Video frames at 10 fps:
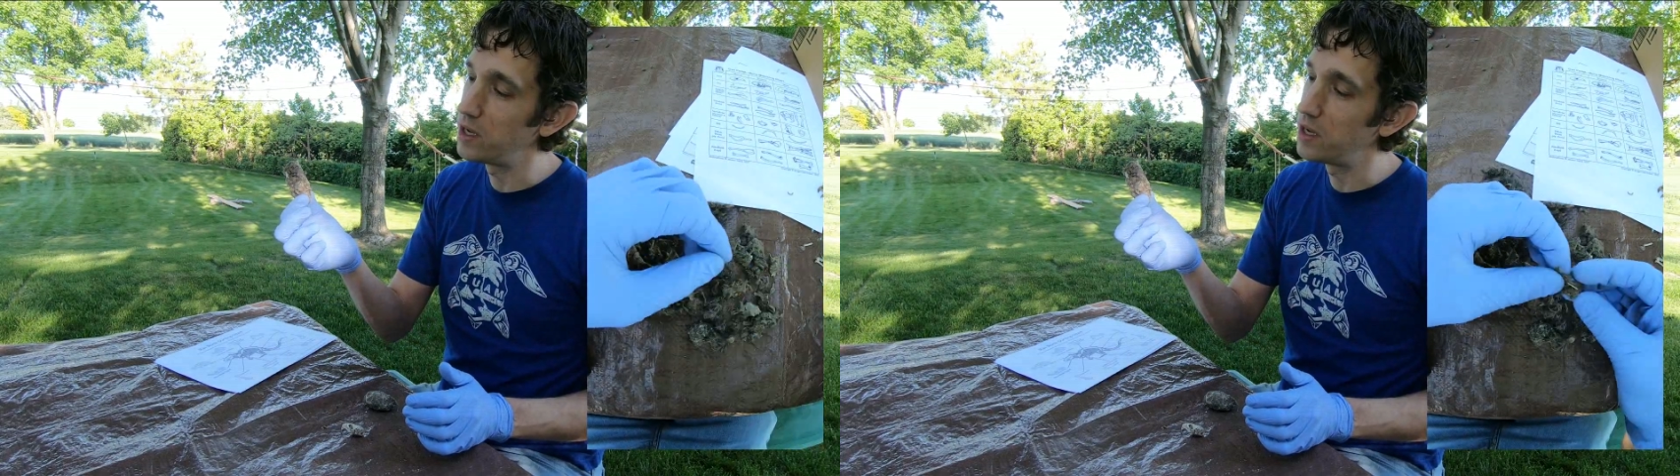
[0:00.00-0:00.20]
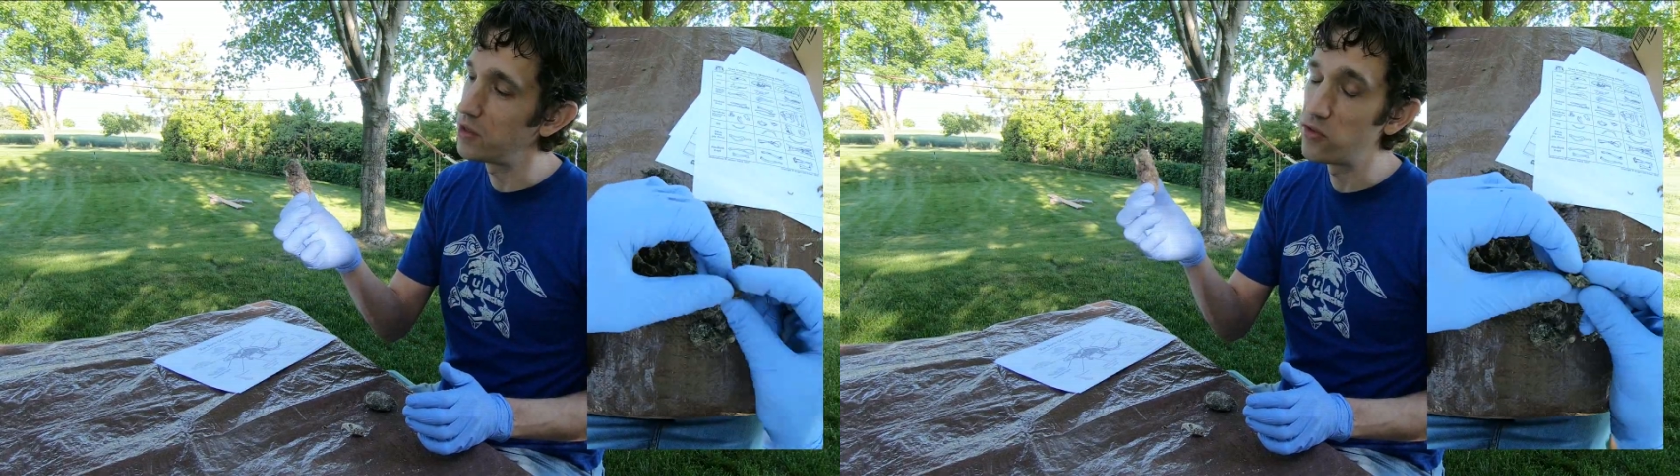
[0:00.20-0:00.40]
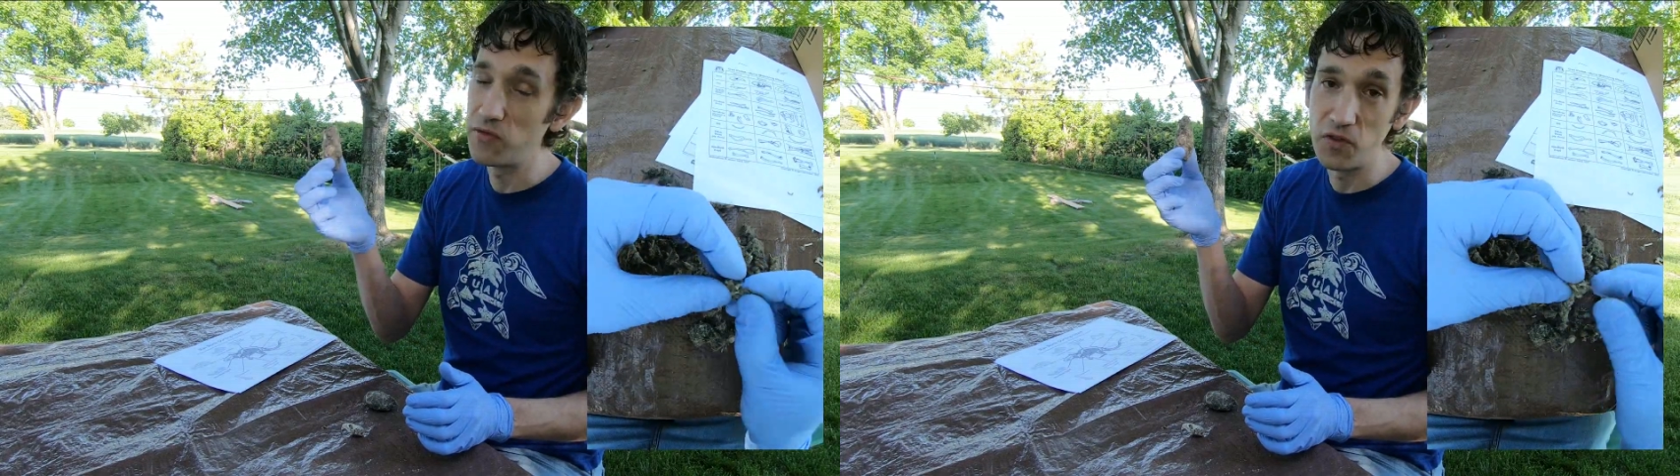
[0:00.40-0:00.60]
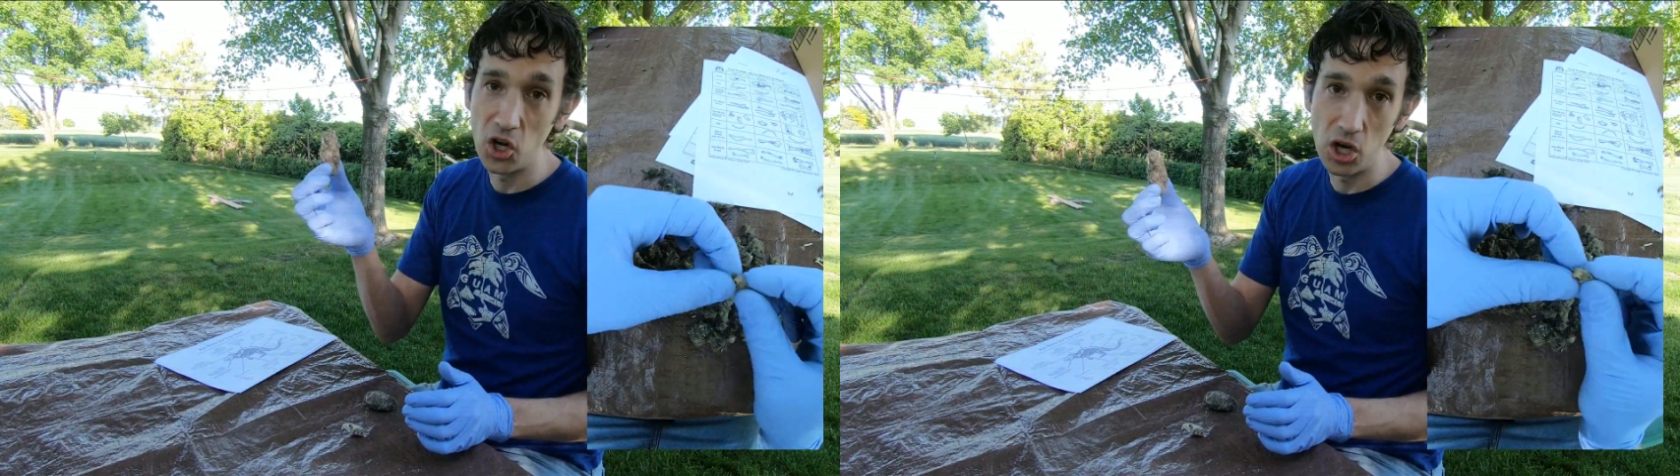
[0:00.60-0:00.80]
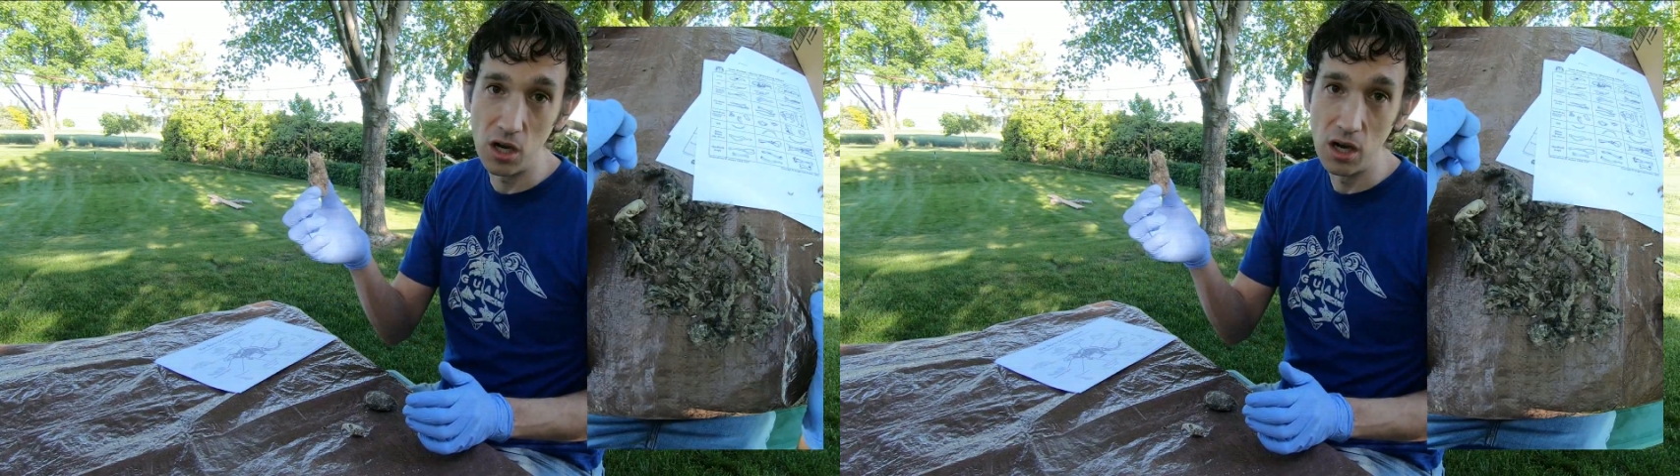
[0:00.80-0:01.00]
with
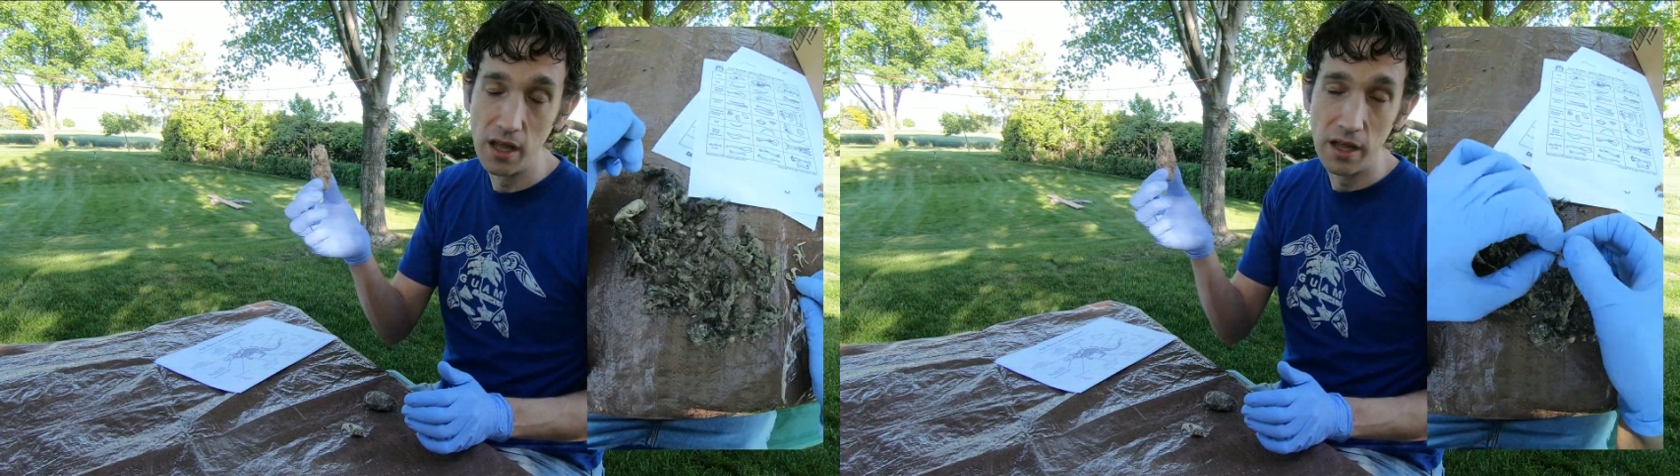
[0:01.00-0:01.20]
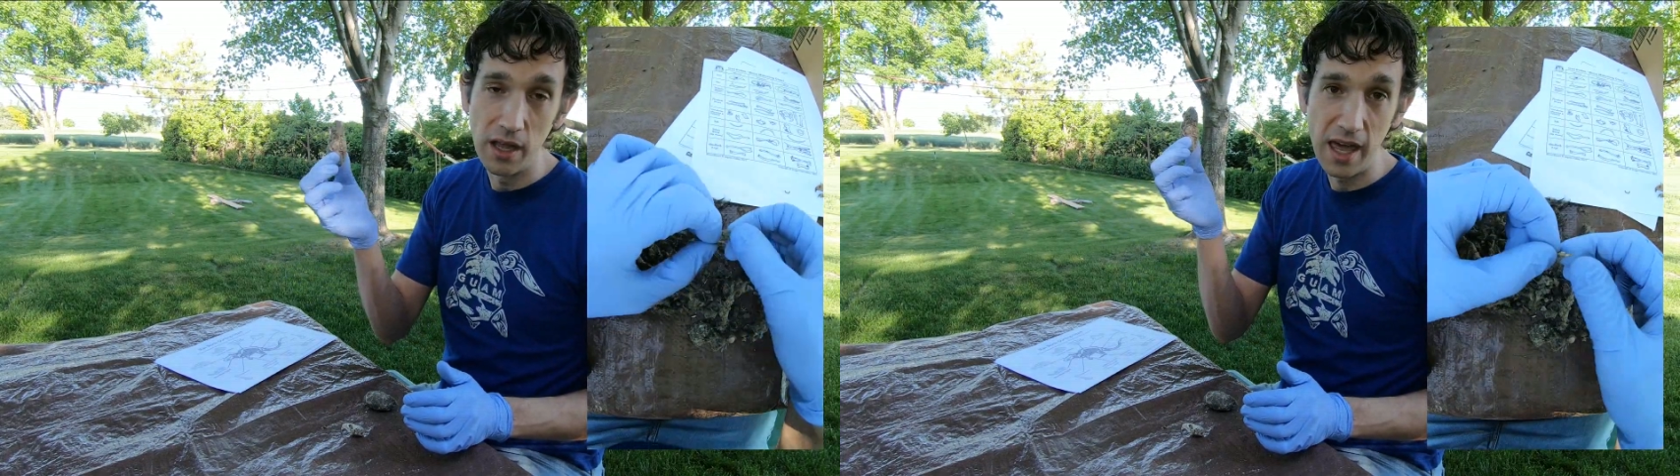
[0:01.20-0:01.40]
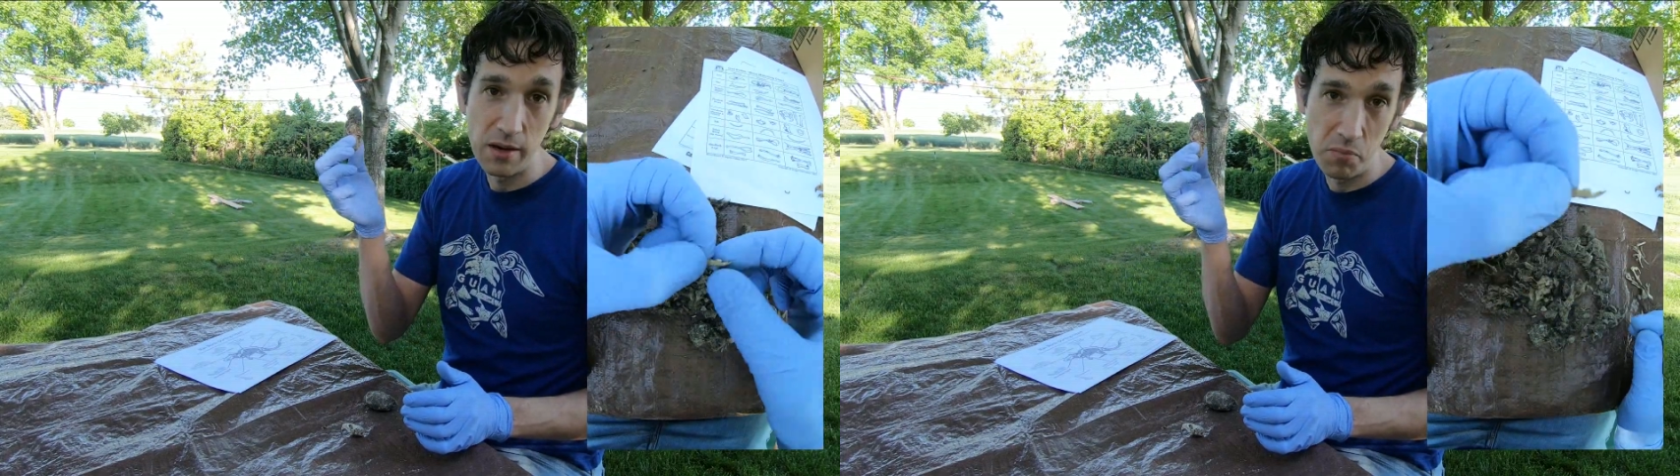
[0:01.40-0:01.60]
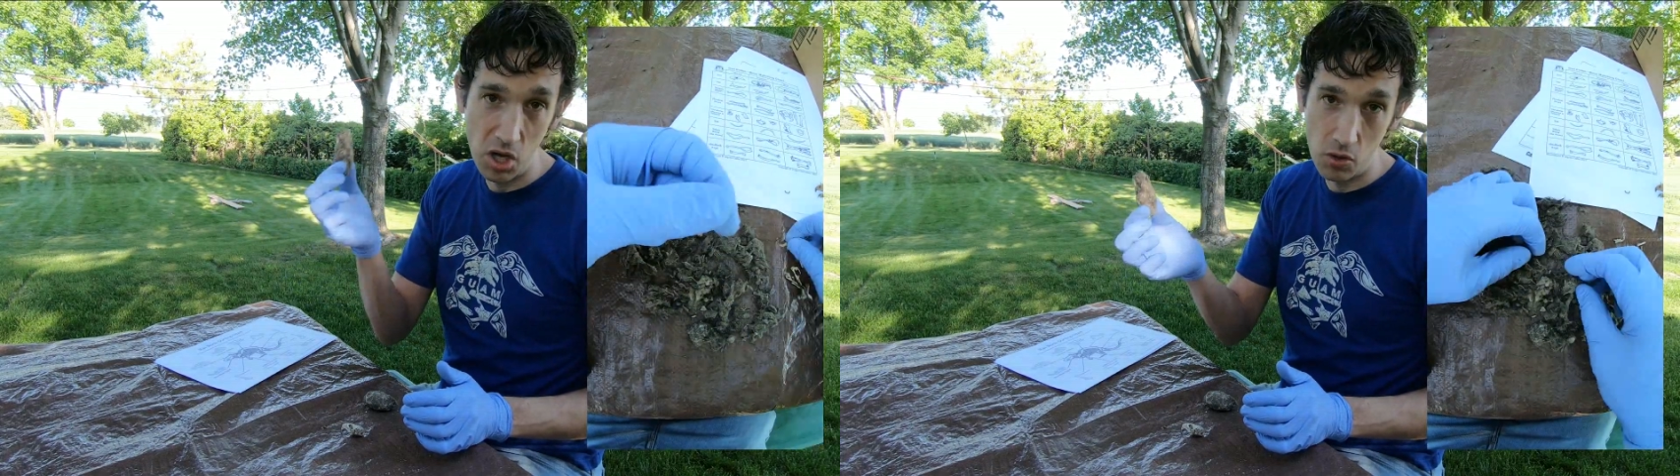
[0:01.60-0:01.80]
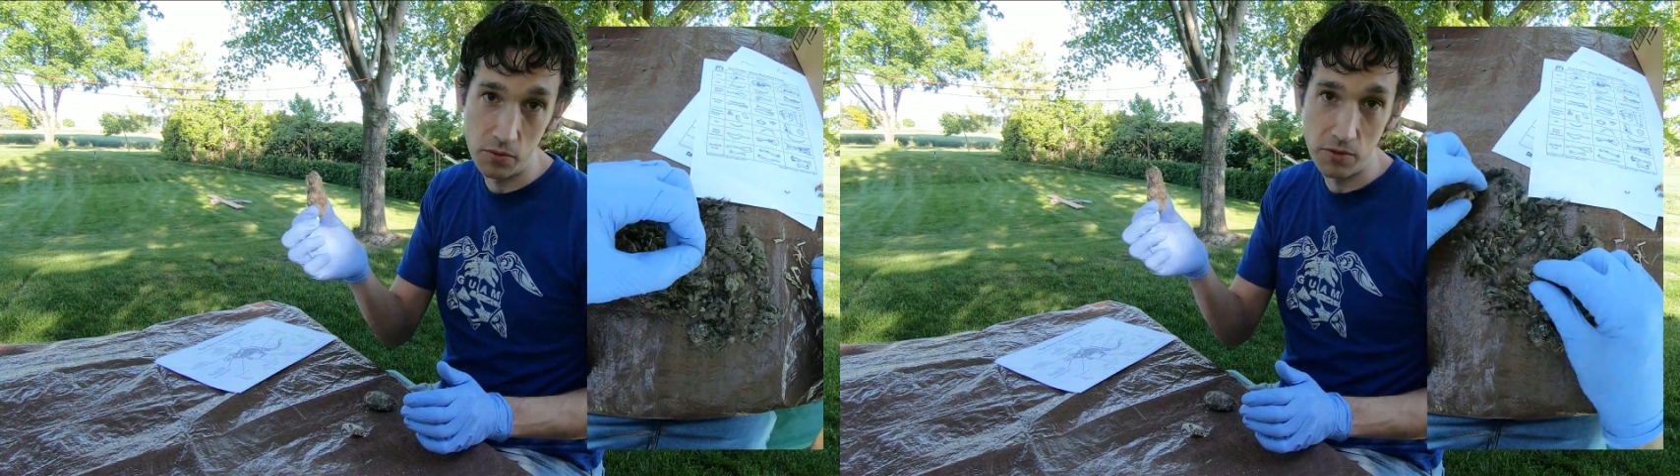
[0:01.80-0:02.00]
fur and
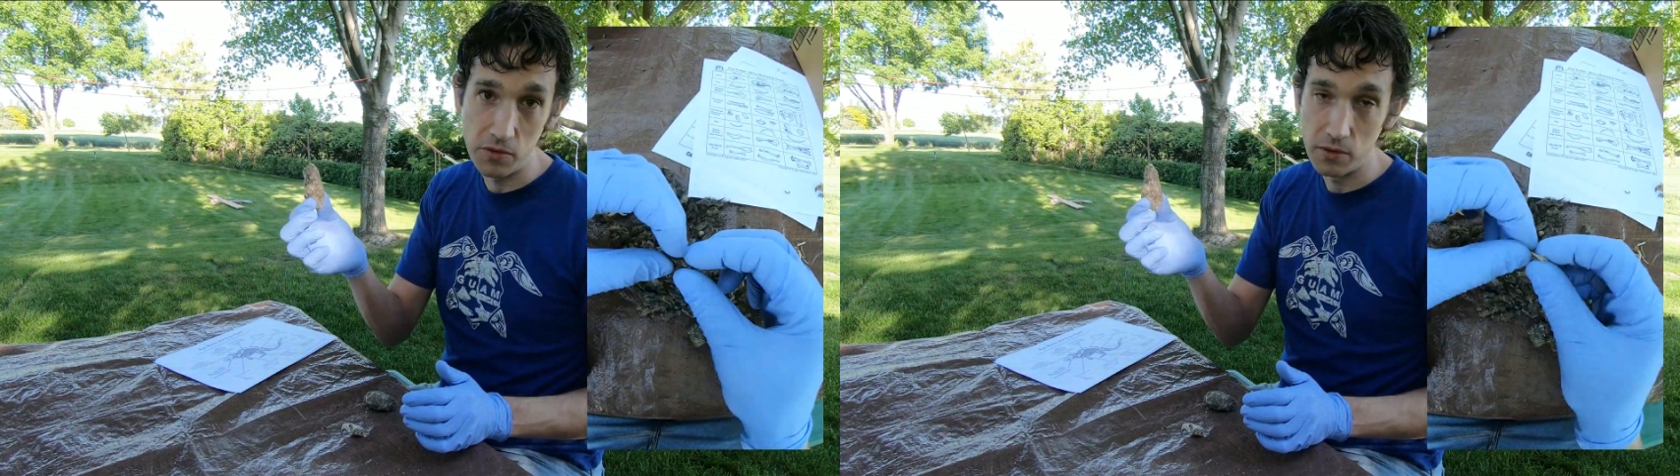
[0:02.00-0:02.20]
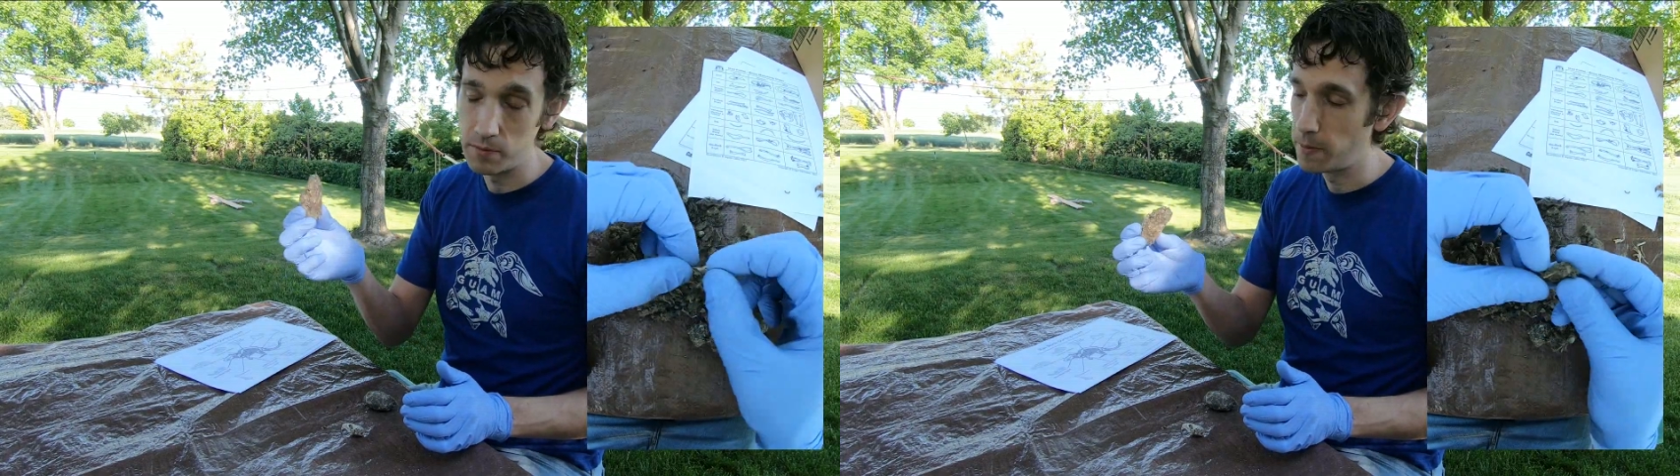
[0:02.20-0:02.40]
bones.